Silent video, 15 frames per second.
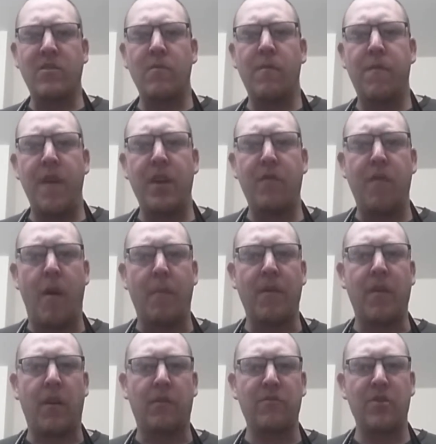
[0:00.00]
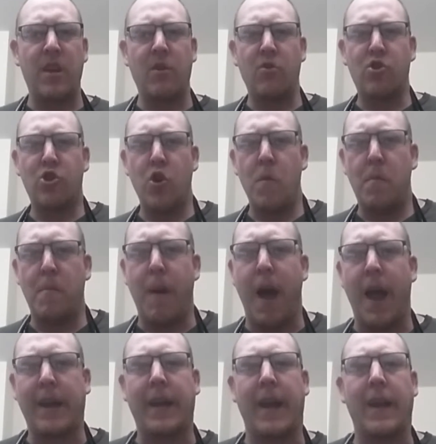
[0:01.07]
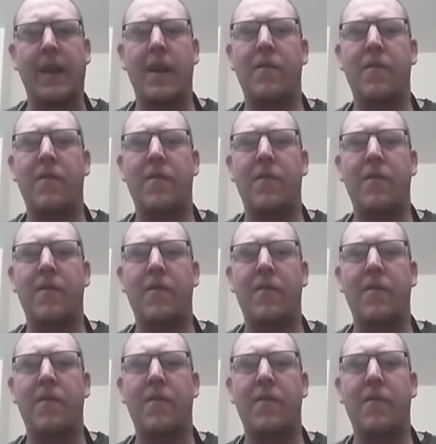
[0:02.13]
get some fish from? I thought, should I go to the supermarket?